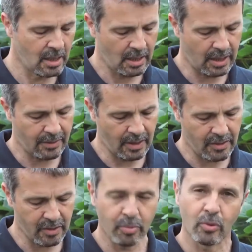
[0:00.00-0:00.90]
and
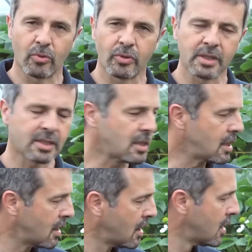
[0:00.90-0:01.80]
the pore EC.
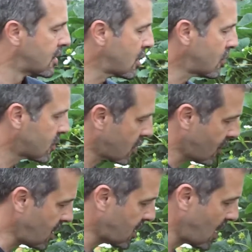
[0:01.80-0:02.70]
So
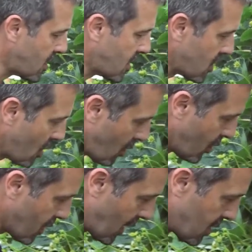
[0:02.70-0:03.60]
these sensors are
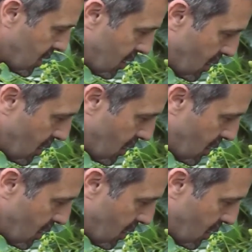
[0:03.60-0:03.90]
located